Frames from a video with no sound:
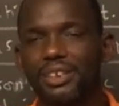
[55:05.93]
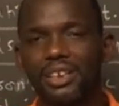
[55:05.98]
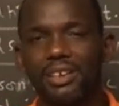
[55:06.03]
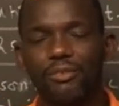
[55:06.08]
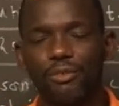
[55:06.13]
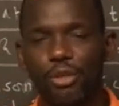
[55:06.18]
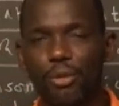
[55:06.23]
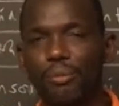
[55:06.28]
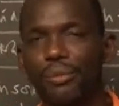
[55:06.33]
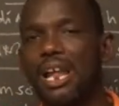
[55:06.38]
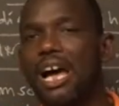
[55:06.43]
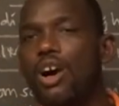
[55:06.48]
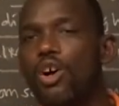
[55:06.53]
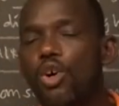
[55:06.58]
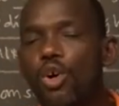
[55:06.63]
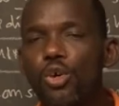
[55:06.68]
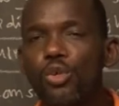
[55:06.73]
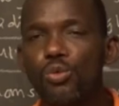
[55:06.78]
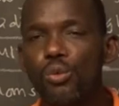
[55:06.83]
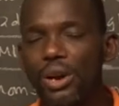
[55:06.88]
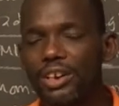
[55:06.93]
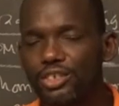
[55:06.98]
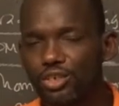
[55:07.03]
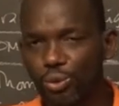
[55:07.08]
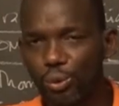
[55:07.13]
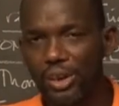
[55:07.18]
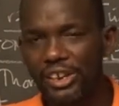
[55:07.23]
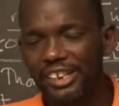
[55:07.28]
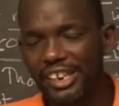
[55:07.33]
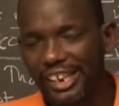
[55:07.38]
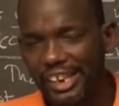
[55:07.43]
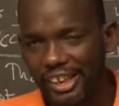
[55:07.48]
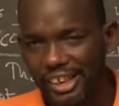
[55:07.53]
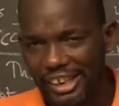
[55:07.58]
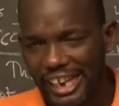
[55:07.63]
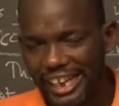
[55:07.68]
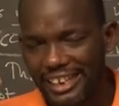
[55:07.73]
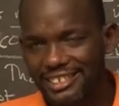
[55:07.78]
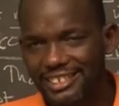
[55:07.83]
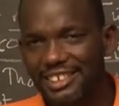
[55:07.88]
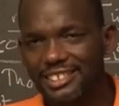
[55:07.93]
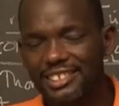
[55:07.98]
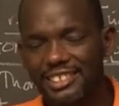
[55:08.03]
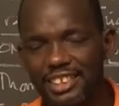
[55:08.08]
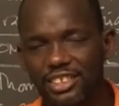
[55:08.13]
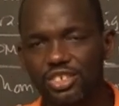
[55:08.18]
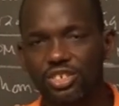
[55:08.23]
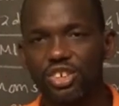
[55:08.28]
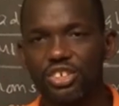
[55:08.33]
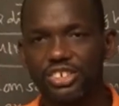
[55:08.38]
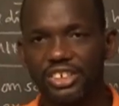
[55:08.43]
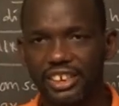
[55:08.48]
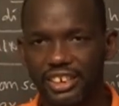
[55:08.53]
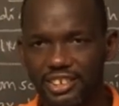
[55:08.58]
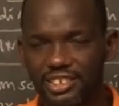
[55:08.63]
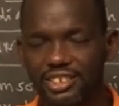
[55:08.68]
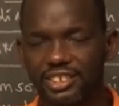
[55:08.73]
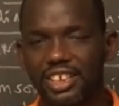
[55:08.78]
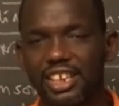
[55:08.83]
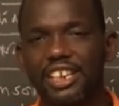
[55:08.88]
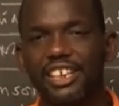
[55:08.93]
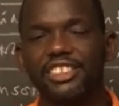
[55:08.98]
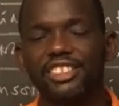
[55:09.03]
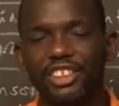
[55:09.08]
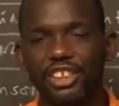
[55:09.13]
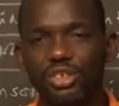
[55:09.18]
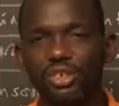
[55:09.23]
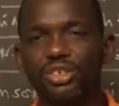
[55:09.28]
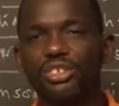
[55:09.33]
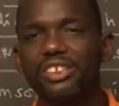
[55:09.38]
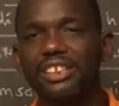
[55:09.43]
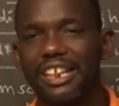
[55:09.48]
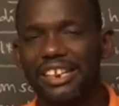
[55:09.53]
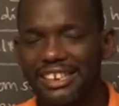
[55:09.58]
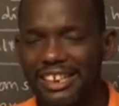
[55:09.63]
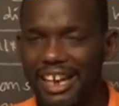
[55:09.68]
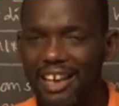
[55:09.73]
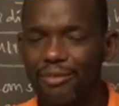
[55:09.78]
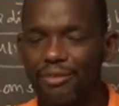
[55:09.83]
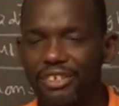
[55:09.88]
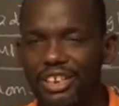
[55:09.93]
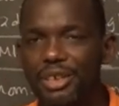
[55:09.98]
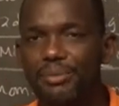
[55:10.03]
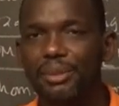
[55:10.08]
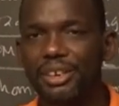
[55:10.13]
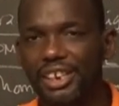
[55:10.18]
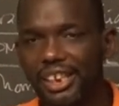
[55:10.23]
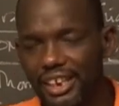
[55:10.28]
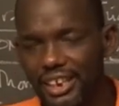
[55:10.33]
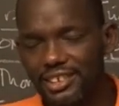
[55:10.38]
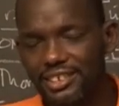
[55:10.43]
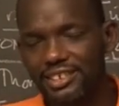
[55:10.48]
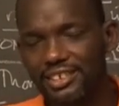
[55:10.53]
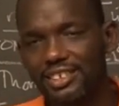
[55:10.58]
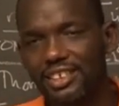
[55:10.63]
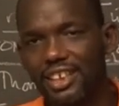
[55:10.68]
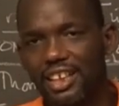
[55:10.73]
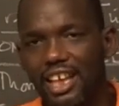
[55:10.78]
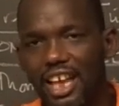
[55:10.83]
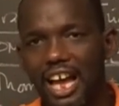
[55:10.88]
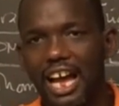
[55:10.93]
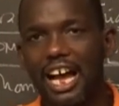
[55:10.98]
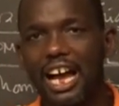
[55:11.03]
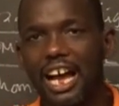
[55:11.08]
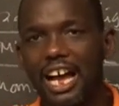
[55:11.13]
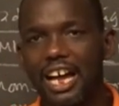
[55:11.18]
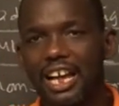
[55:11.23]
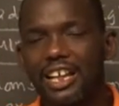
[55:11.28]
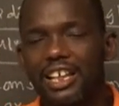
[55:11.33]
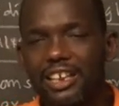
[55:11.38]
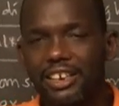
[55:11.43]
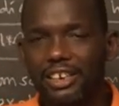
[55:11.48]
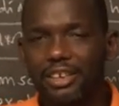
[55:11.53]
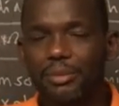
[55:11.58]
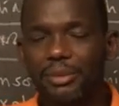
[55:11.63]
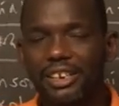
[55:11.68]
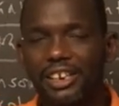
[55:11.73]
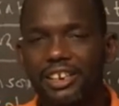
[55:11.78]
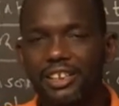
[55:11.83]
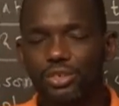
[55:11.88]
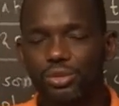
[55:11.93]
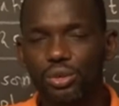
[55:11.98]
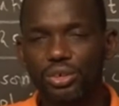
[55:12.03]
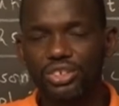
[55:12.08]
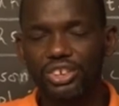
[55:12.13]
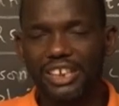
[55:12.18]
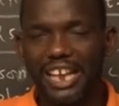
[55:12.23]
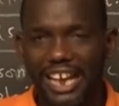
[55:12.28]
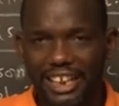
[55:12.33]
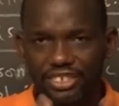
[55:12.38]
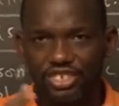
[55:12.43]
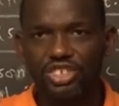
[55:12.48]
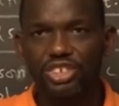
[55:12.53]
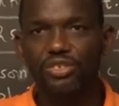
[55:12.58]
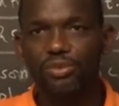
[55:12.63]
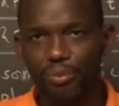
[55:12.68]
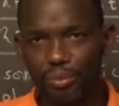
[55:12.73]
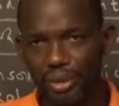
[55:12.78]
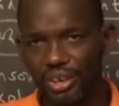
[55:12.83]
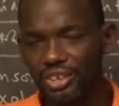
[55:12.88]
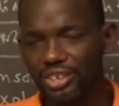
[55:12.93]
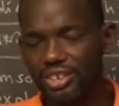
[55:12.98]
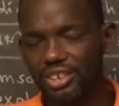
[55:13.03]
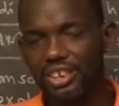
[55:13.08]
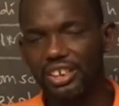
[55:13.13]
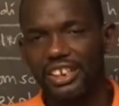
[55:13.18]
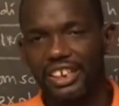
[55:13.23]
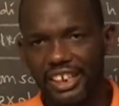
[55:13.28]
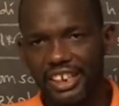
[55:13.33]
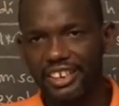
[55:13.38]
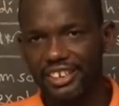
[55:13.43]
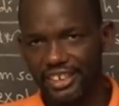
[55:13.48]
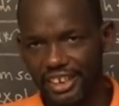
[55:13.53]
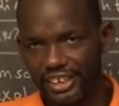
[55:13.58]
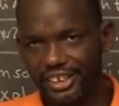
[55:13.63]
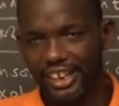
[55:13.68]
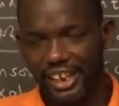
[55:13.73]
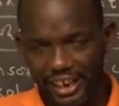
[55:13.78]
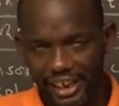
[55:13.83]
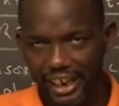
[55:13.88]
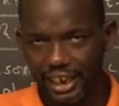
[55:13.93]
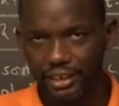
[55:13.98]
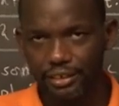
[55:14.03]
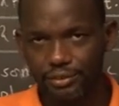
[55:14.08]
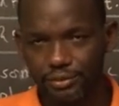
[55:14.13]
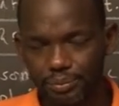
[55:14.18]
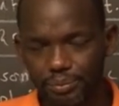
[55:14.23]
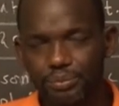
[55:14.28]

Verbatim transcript: From now onwards, when they can access these contents, they don't they have limitless uh, limitless sort of achievement in their life.